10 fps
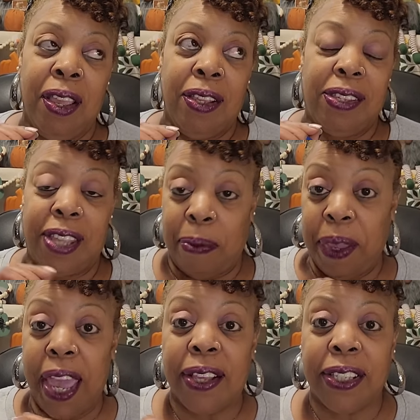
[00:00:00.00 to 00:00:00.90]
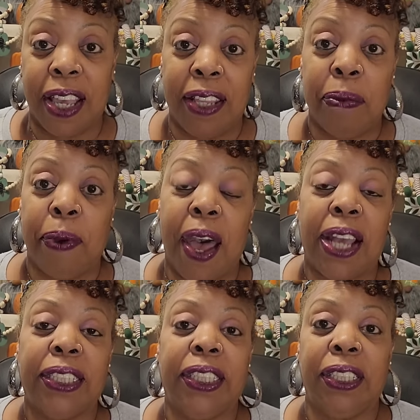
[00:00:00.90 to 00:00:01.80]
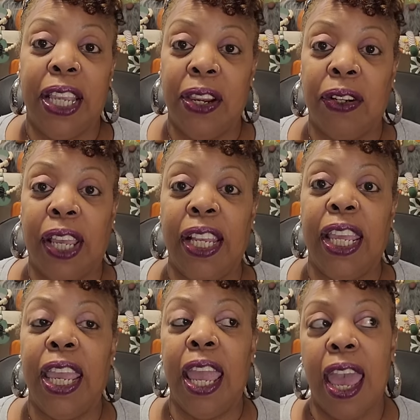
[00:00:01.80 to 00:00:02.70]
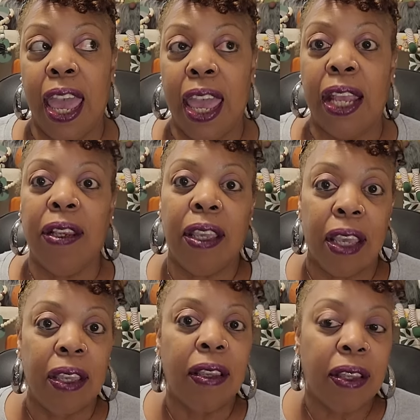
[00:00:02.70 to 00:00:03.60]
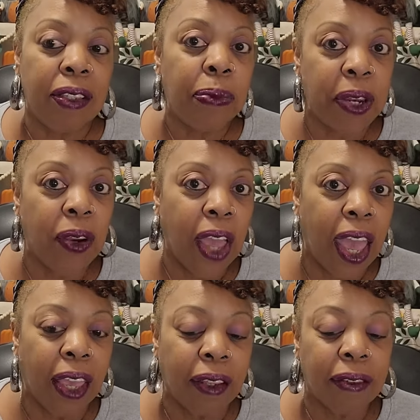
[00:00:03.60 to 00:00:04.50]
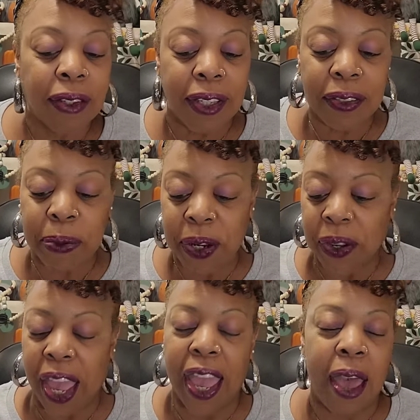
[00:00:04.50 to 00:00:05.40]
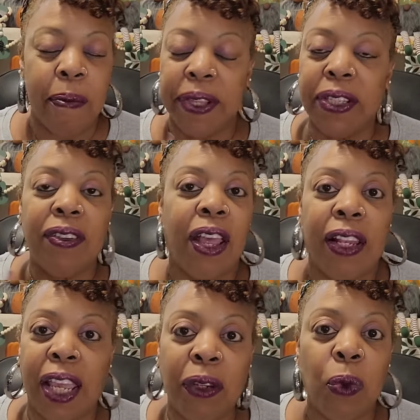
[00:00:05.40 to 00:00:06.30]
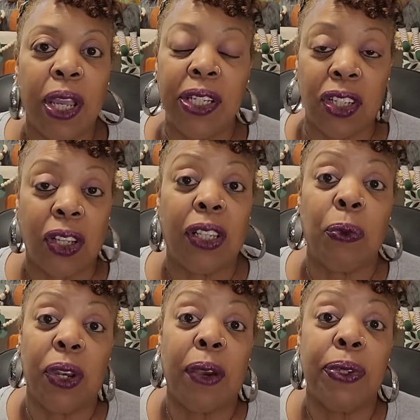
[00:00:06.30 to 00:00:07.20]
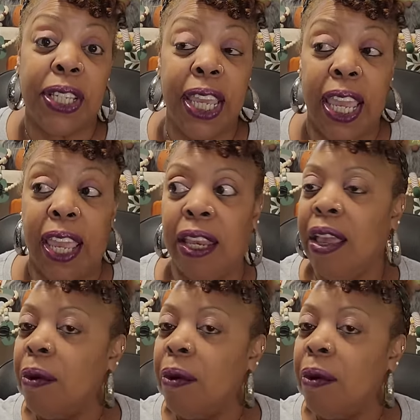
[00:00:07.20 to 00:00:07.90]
stepping outside the box here lately and it's been okay it's been okay. I must have not liked white chocolate when I was a kid,